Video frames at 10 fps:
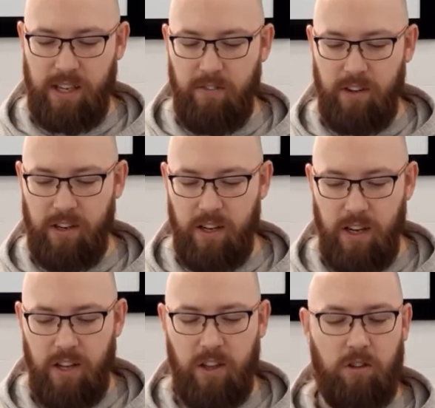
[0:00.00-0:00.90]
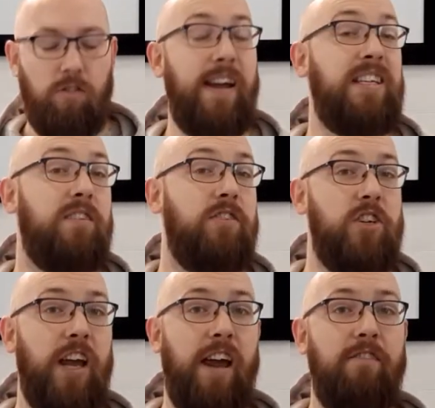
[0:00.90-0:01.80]
given the grace of
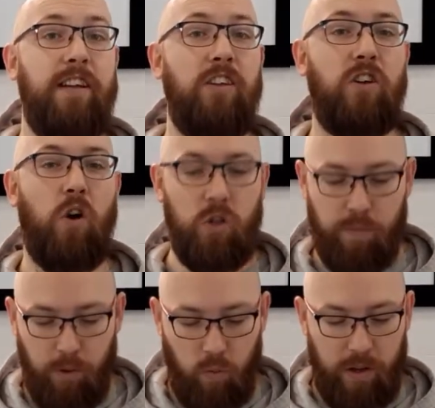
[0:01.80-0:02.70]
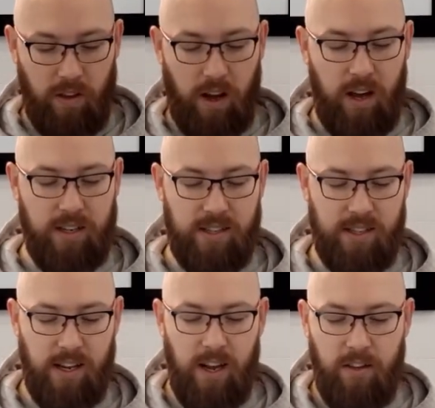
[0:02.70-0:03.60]
sharing the gospel with
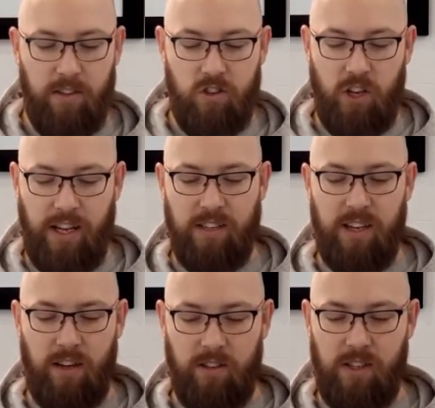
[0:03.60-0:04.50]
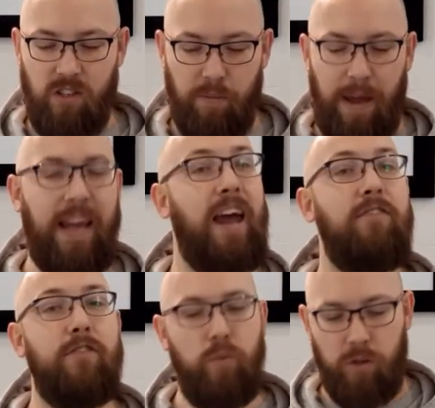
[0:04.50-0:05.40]
us, the Gentiles, and to make
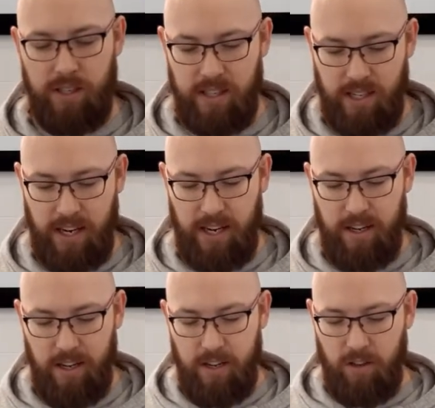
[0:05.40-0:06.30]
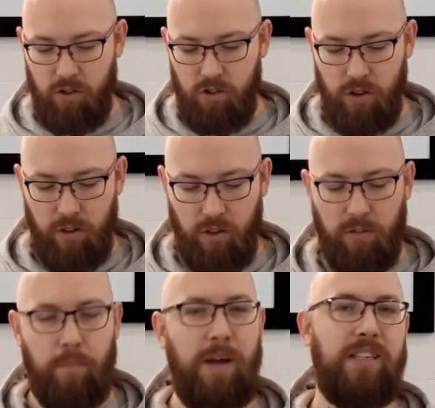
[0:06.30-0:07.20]
everyone see the truth of
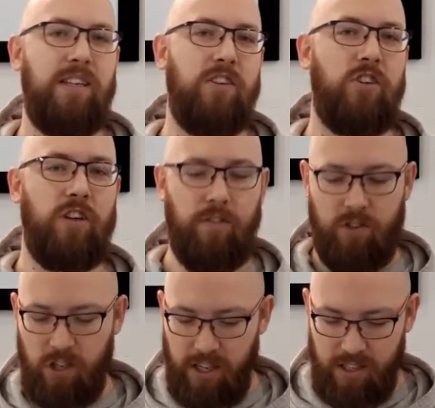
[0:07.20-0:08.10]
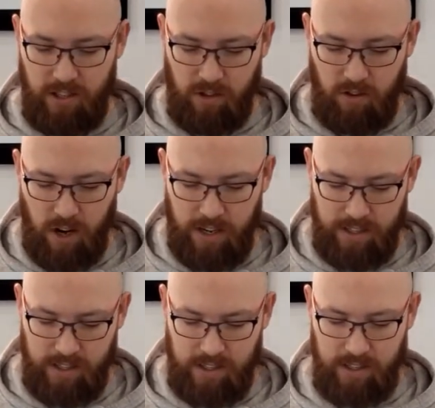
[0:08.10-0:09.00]
the message of Jesus
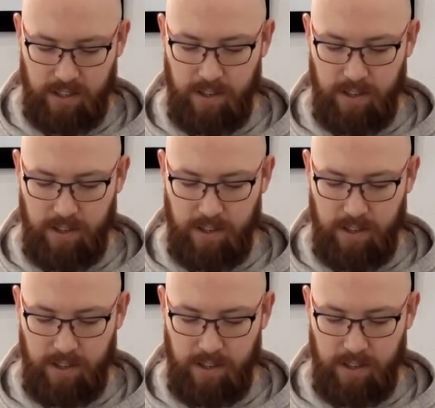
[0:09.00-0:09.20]
Christ.